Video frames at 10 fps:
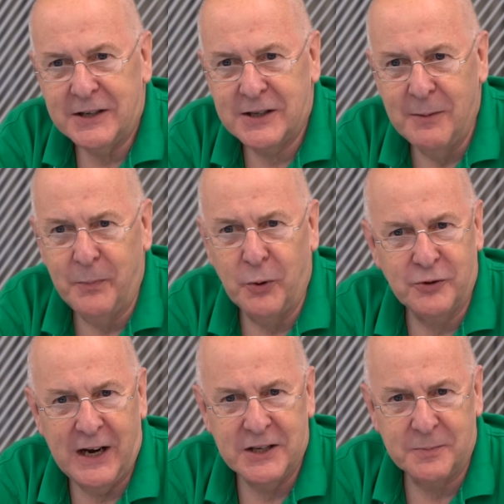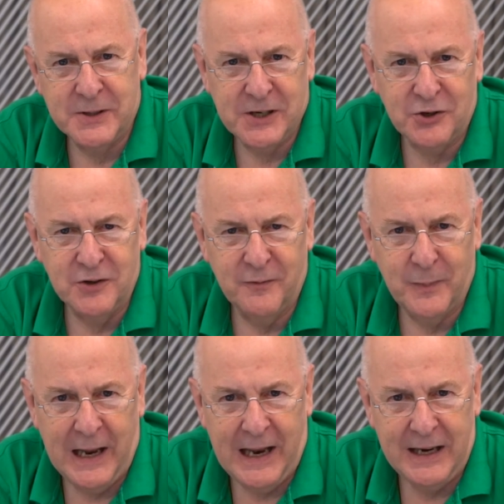simple transposition of
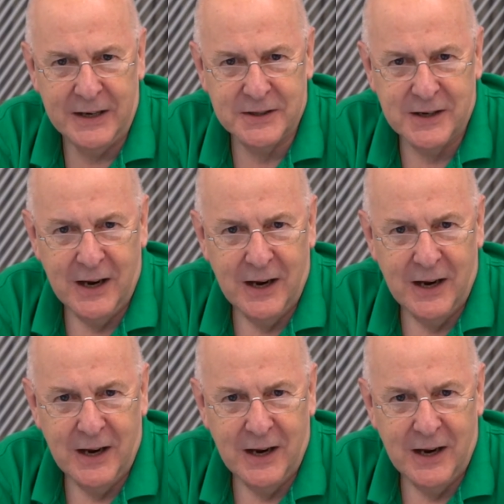plays